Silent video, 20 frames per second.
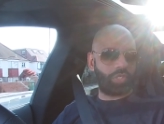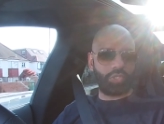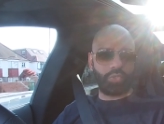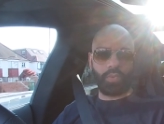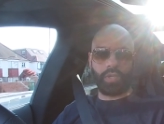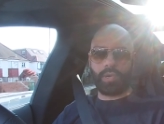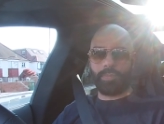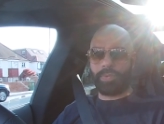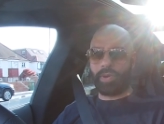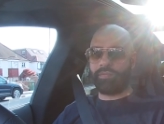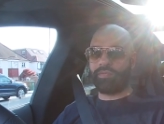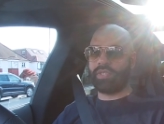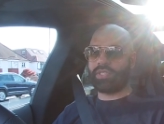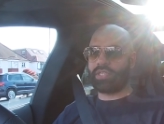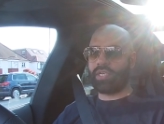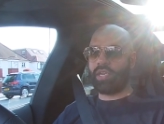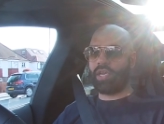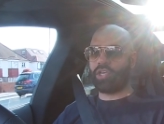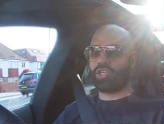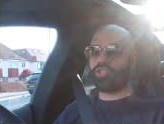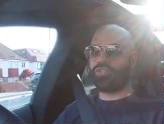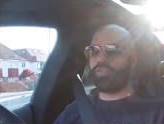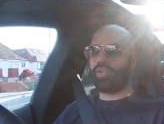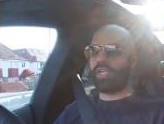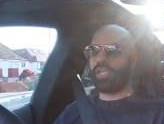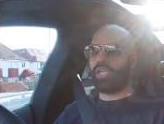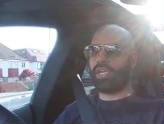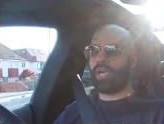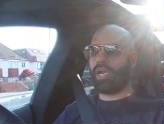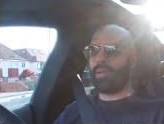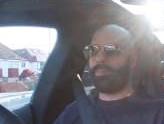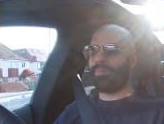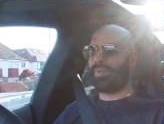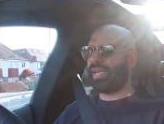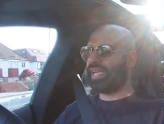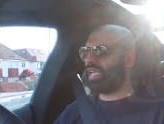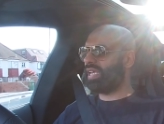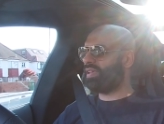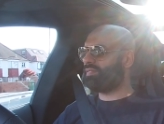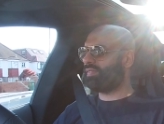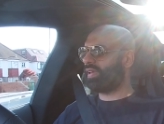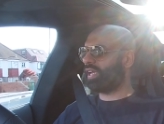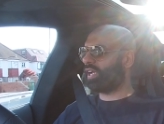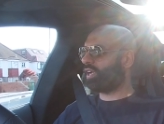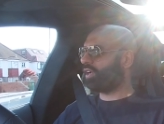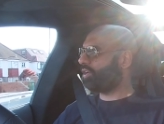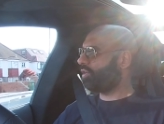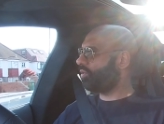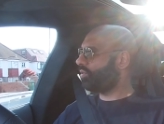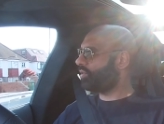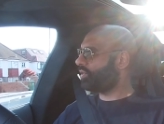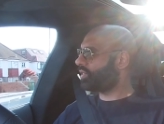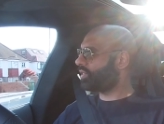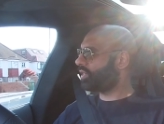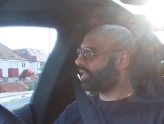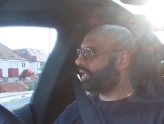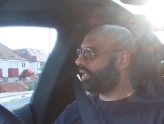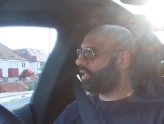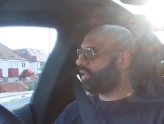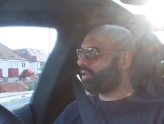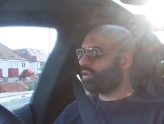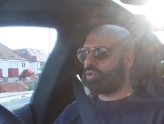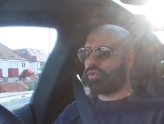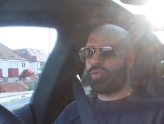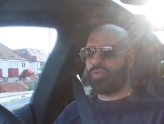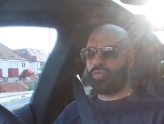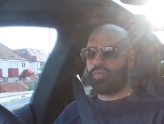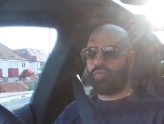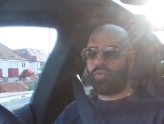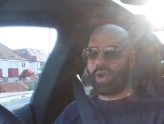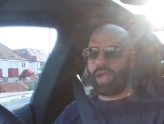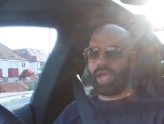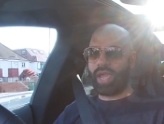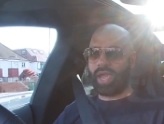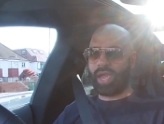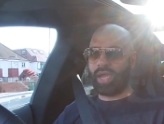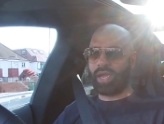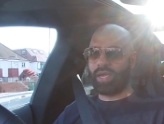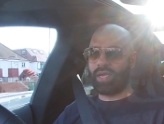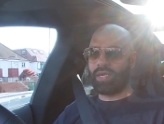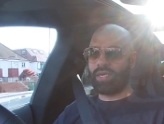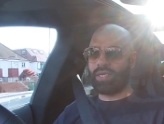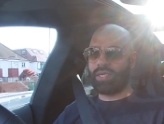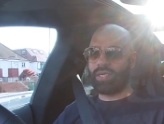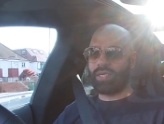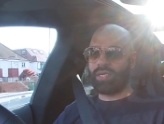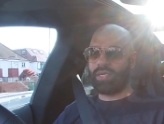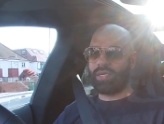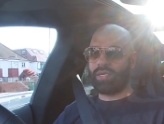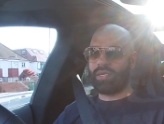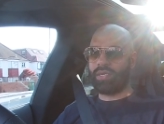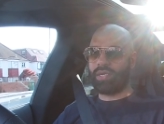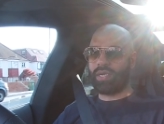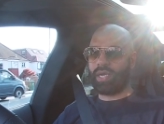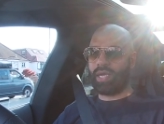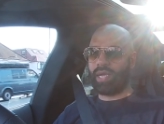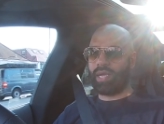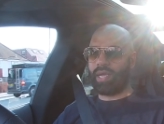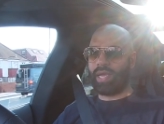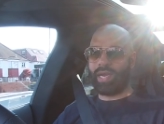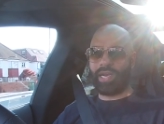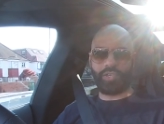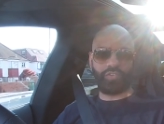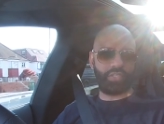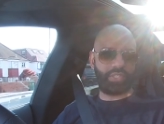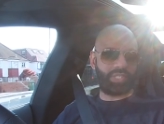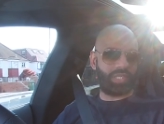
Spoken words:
is the one above this. Luxury, I believe, includes rear electric